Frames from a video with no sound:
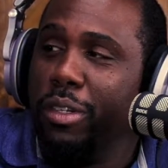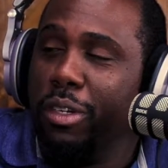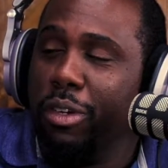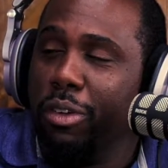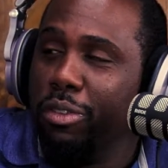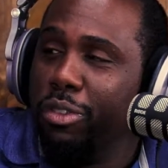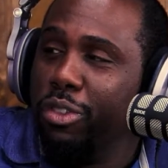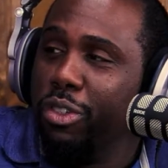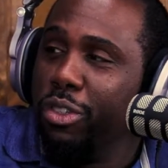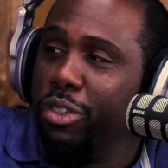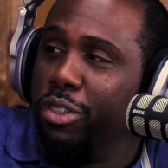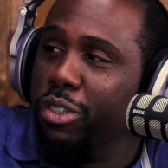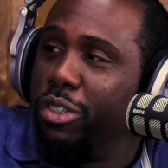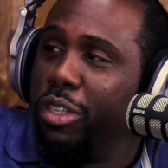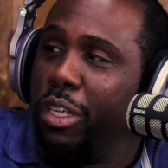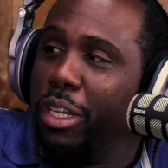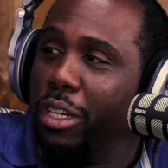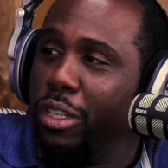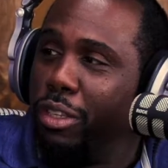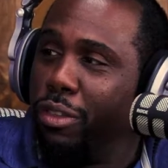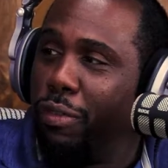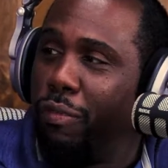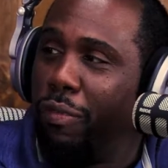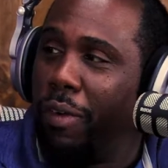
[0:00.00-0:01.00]
You're just
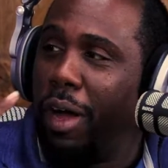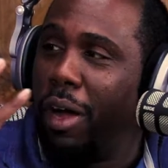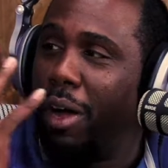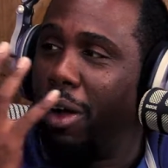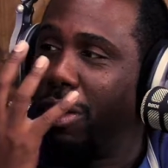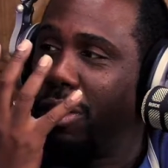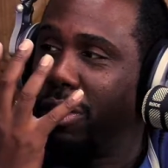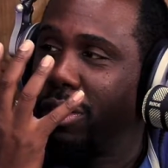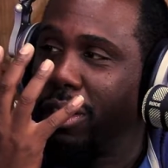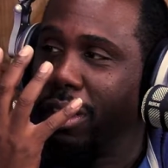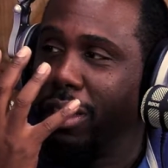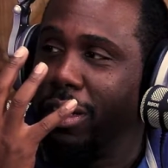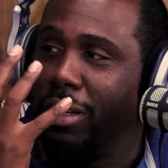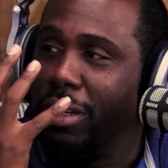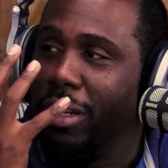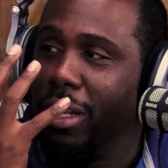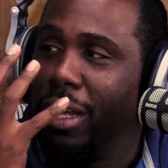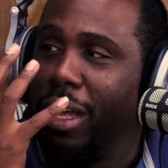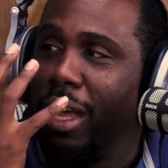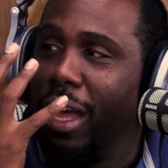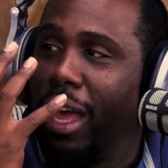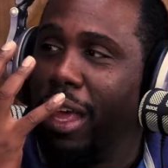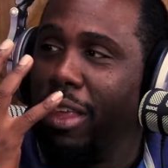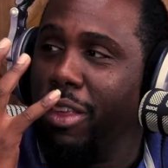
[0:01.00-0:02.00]
in this fog
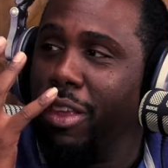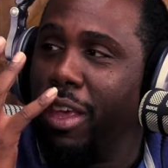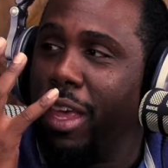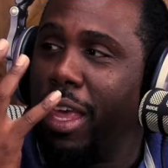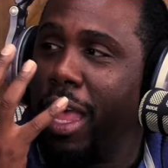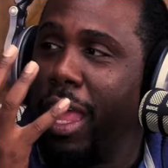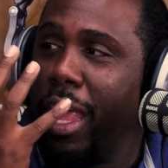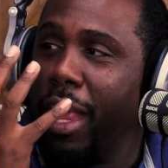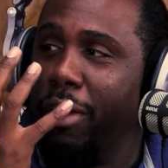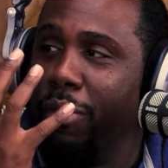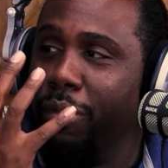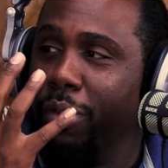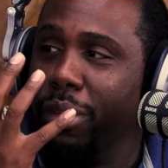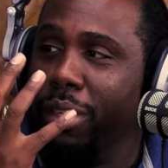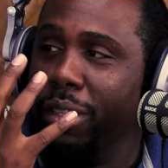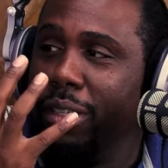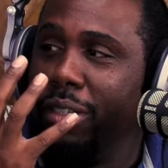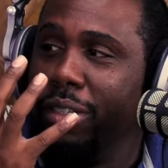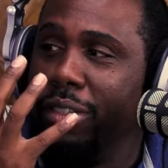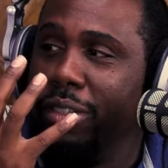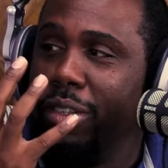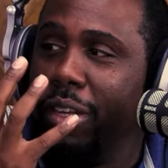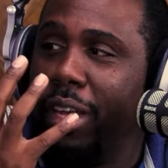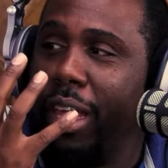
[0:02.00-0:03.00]
and you
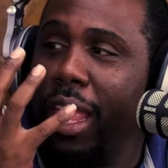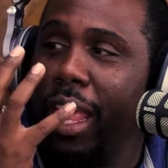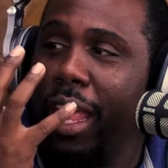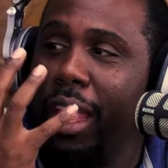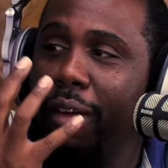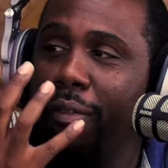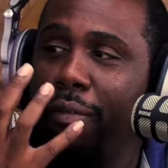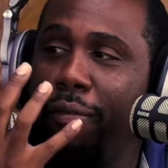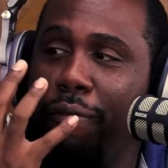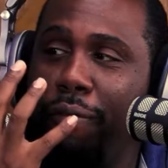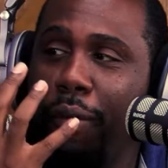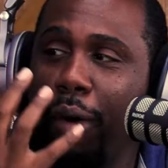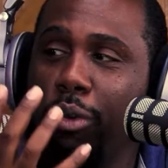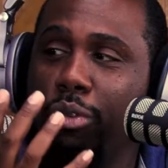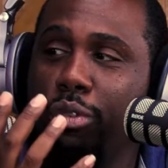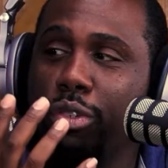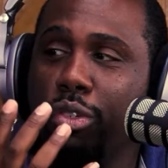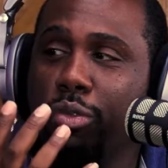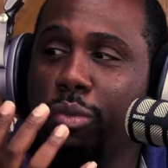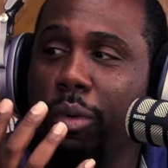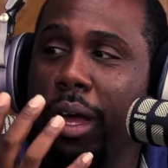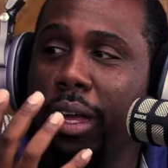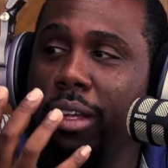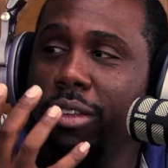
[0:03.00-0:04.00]
can't
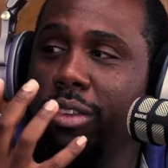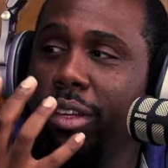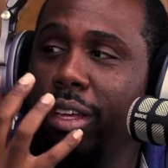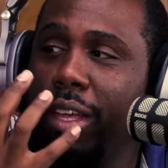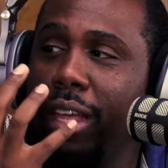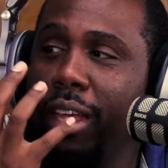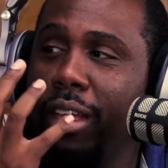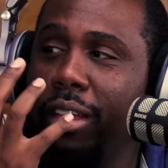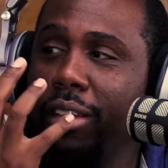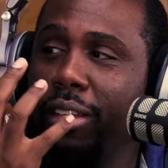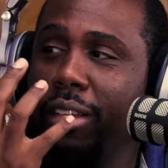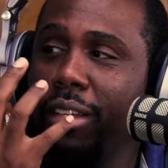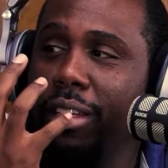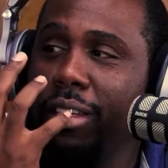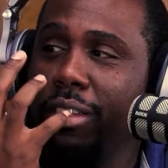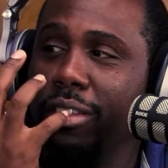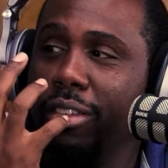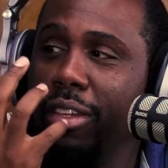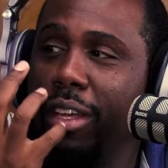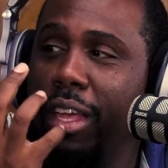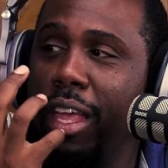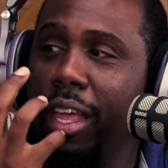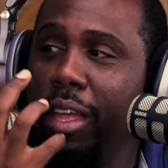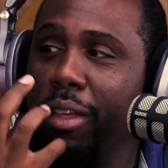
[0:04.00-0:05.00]
focus right. You
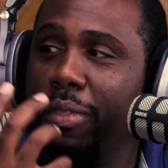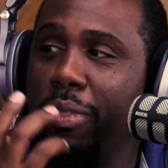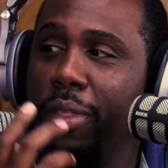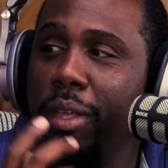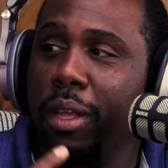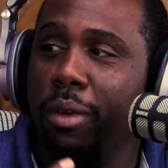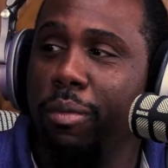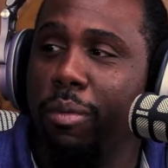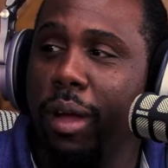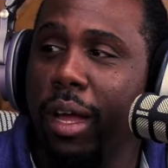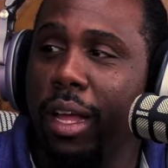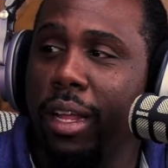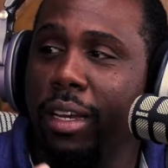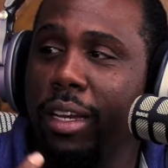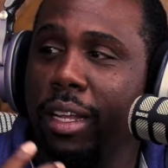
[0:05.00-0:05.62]
can't think right.